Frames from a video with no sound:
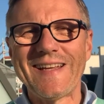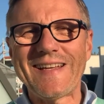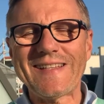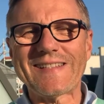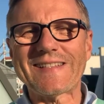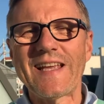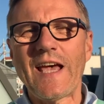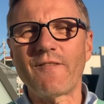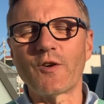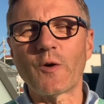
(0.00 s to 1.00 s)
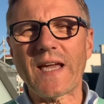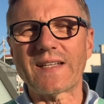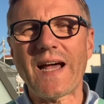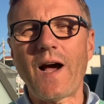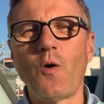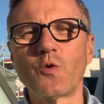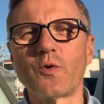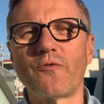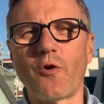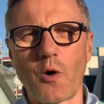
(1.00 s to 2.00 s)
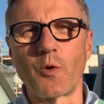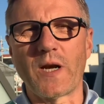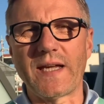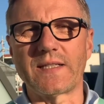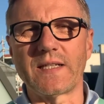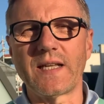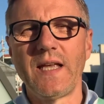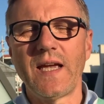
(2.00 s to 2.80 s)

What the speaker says: let's have a look at how to formulate it.